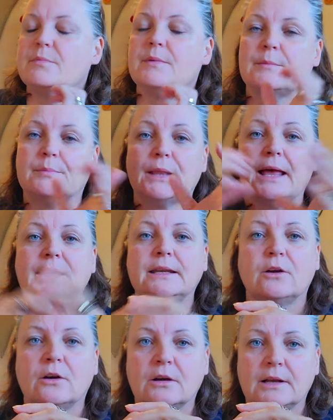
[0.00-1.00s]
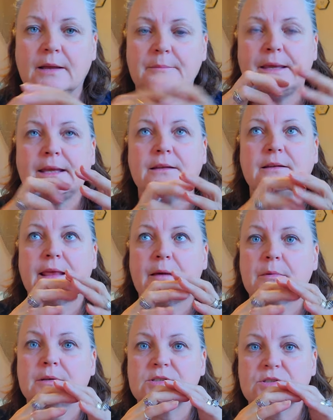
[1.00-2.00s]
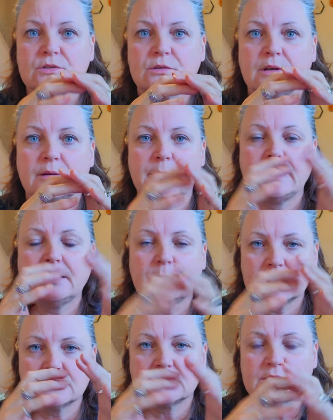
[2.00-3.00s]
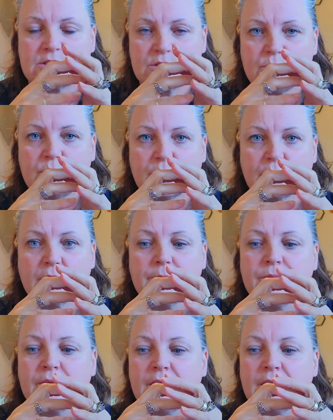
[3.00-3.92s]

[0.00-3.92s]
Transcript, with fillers: I'm planning on. I made them a soother